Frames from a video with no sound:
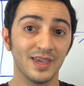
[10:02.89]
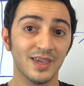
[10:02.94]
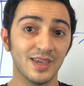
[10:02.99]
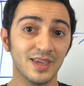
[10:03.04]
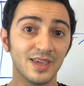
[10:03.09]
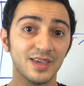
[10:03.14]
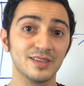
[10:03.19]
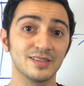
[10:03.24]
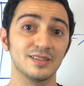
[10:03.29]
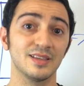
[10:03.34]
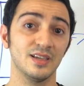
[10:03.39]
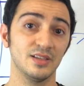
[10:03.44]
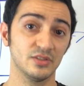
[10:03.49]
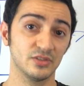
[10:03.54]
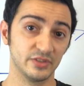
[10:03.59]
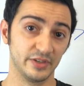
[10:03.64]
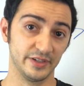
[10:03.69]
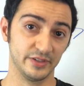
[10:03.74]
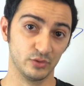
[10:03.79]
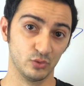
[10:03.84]
is
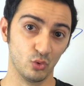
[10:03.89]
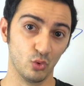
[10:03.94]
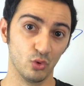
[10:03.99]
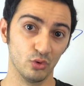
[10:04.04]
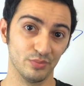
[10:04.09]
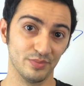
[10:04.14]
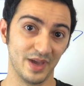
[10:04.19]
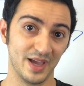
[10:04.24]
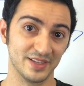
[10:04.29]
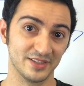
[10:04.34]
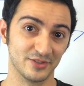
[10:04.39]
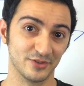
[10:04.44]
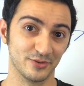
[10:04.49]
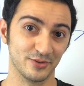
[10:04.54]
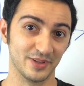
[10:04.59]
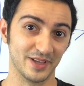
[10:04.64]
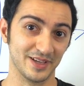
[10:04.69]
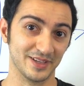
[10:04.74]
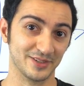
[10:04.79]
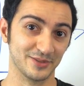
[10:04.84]
inside Gold
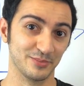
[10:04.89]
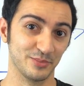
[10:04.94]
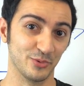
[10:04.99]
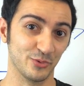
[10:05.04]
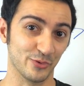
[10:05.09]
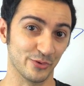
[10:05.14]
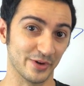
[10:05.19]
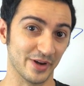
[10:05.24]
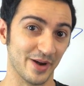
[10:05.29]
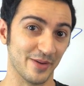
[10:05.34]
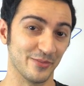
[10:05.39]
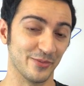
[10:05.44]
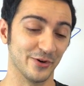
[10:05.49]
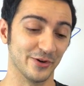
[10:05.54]
Masterclass program.